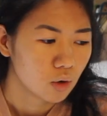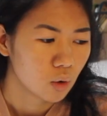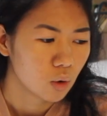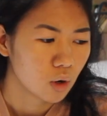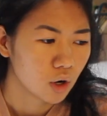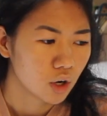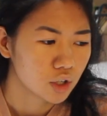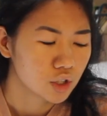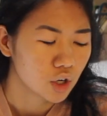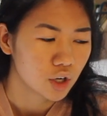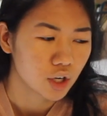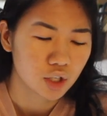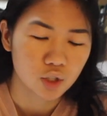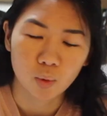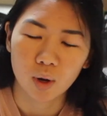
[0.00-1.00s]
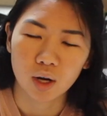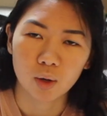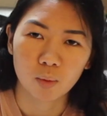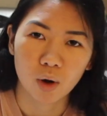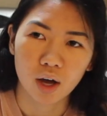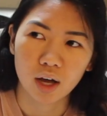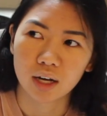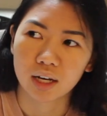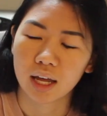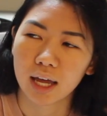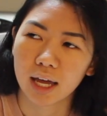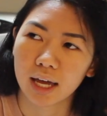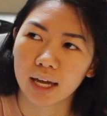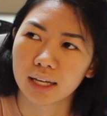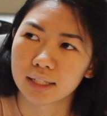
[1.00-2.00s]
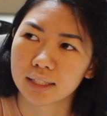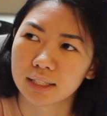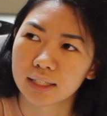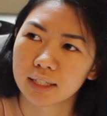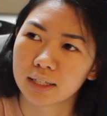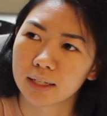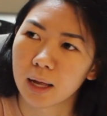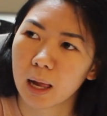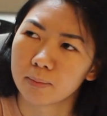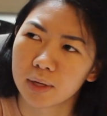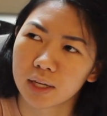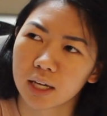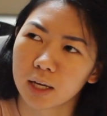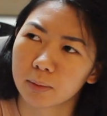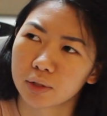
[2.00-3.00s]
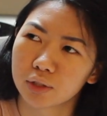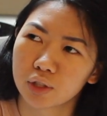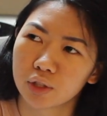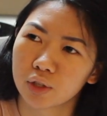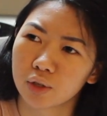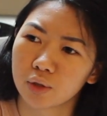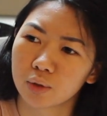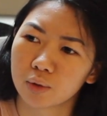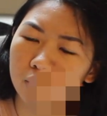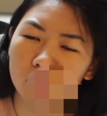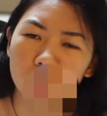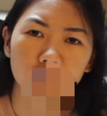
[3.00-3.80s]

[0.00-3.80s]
or turning 21 and being able to,